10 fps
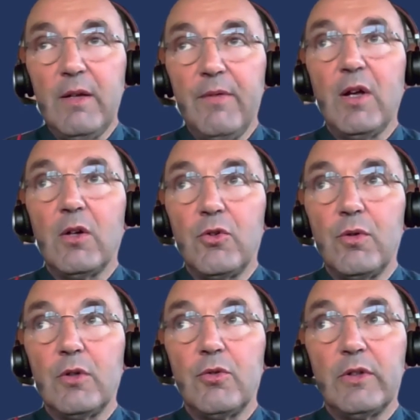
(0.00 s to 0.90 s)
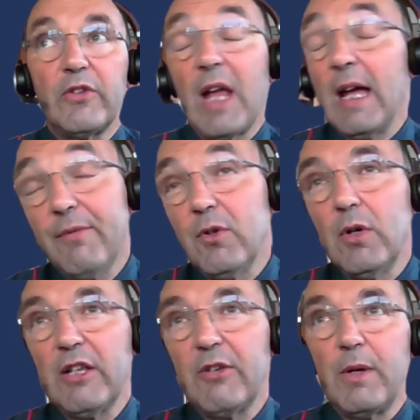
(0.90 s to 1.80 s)
difficult to, to understand. I have
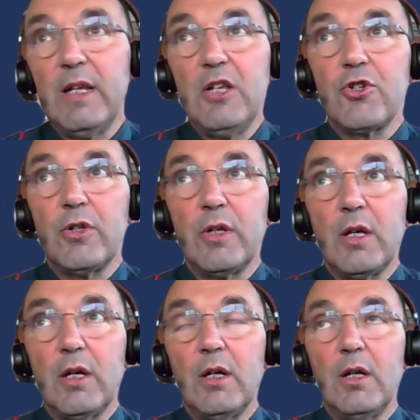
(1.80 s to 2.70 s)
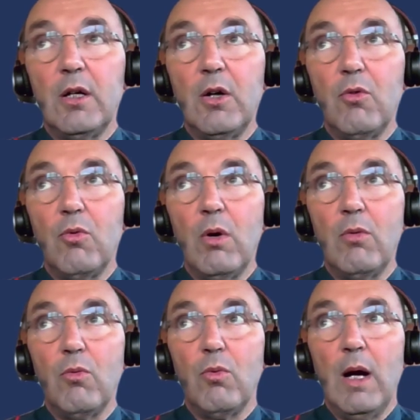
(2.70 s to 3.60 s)
no explanation uh,
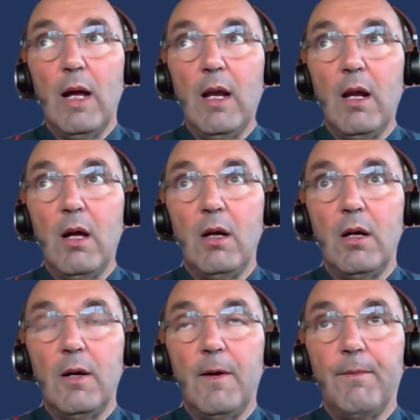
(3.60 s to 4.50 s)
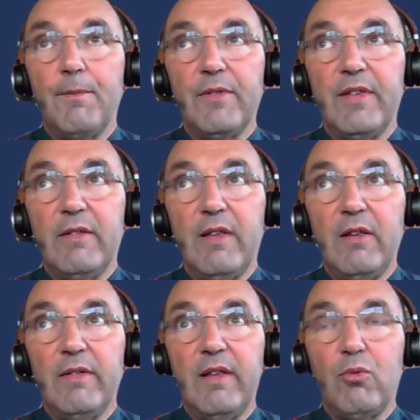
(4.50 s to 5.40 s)
why um, th-
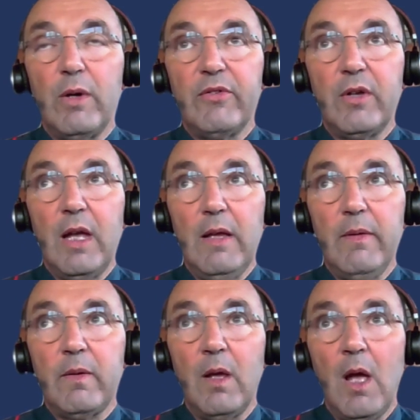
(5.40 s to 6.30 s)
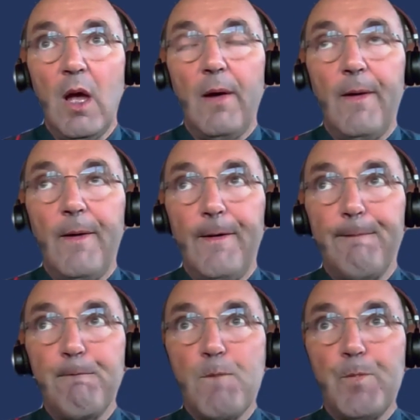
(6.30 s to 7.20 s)
th- this was the case.
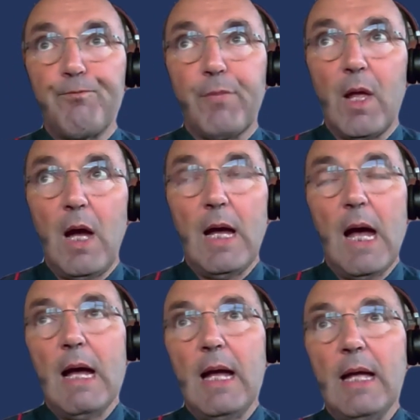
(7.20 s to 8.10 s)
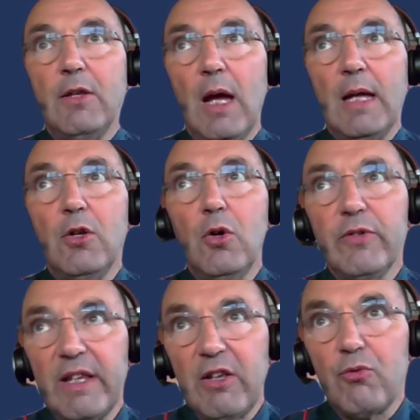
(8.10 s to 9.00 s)
Um, I, I, I
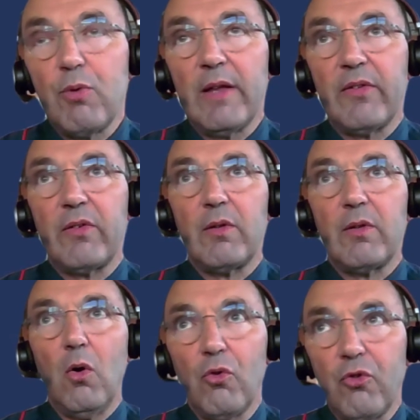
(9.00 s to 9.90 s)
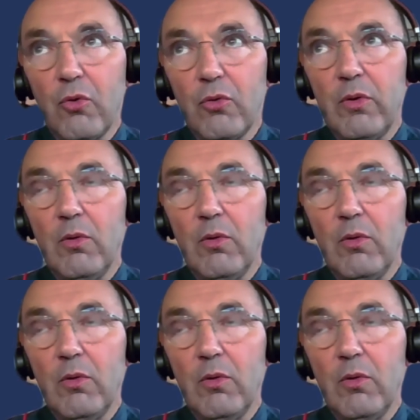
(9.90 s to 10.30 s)
know that it was also